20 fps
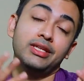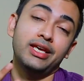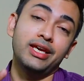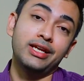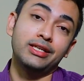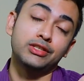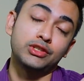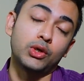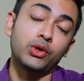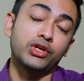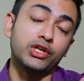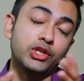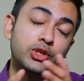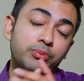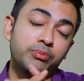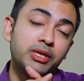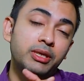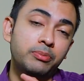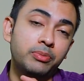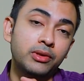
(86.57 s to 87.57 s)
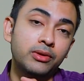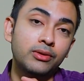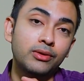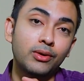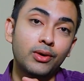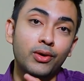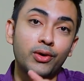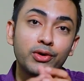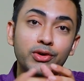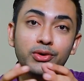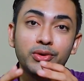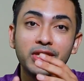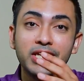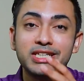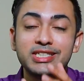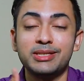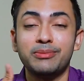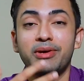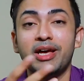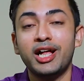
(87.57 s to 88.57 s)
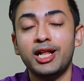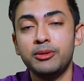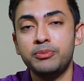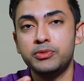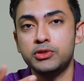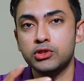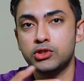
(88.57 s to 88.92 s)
in talking to people, or you need some help